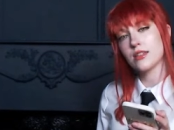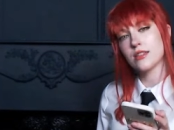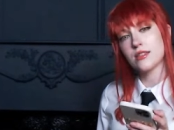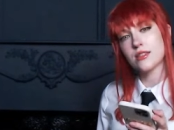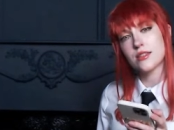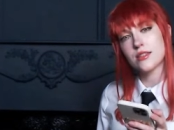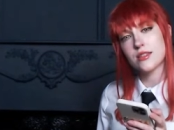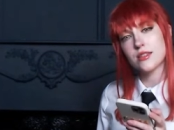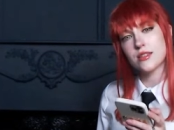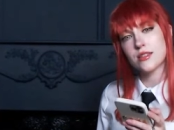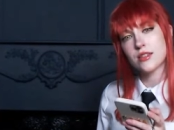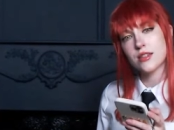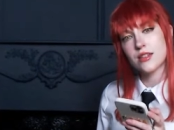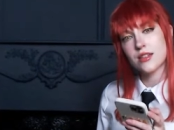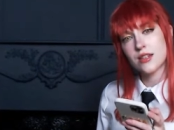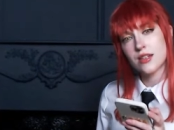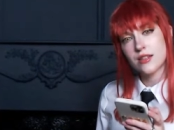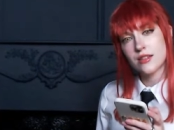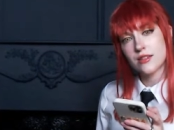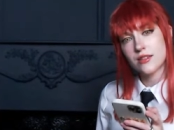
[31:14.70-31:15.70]
is
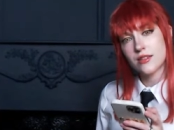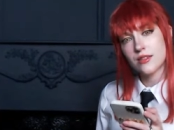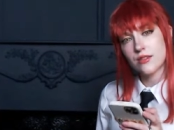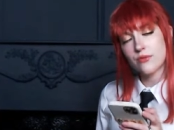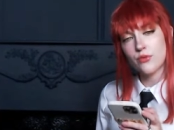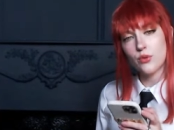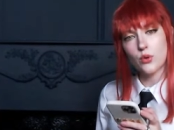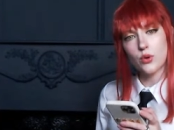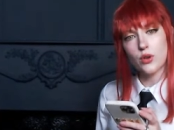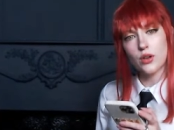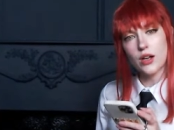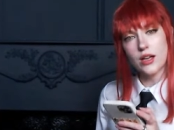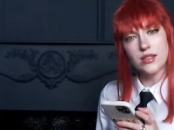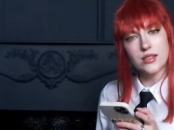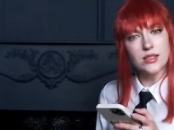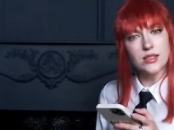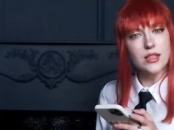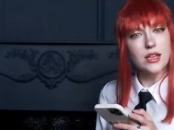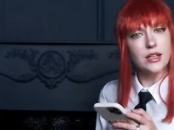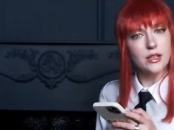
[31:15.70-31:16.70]
for
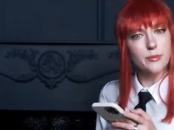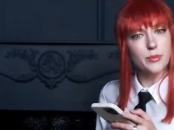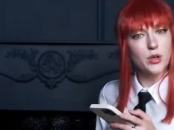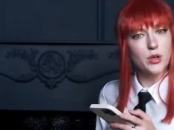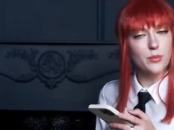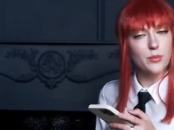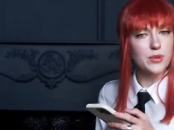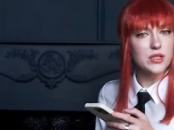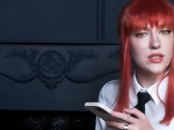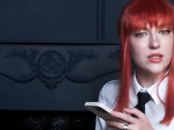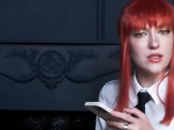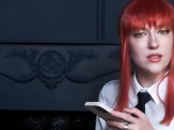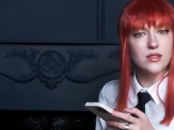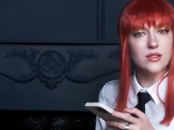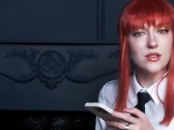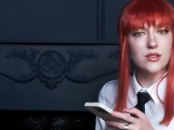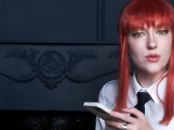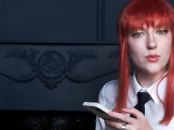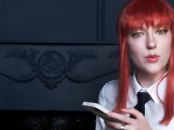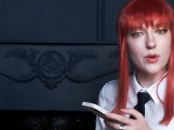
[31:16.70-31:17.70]
aesthetic
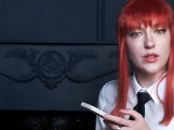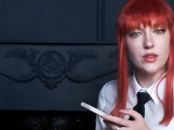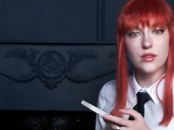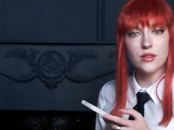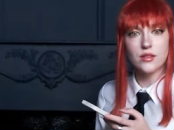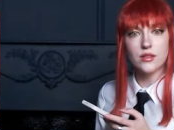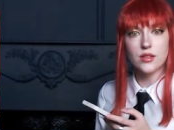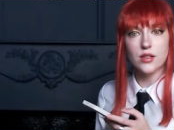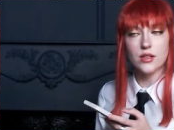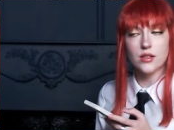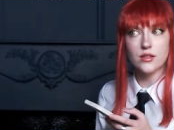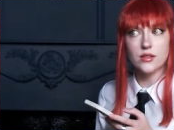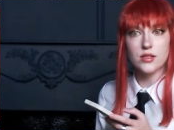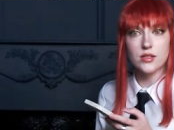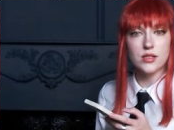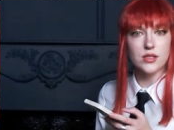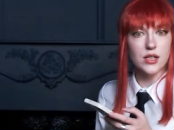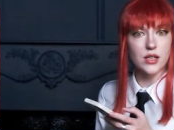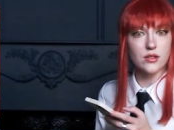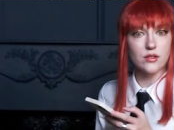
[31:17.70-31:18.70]
purposes, is what the
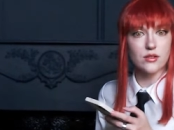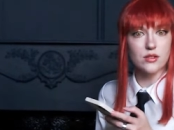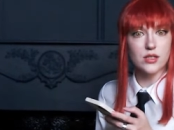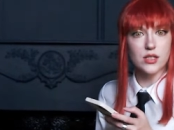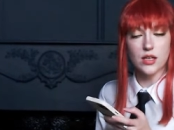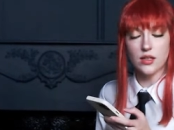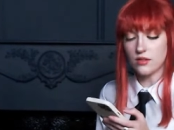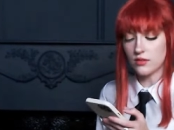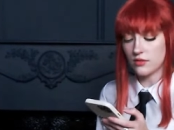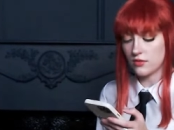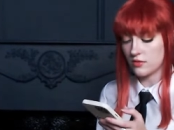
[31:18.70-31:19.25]
designer said.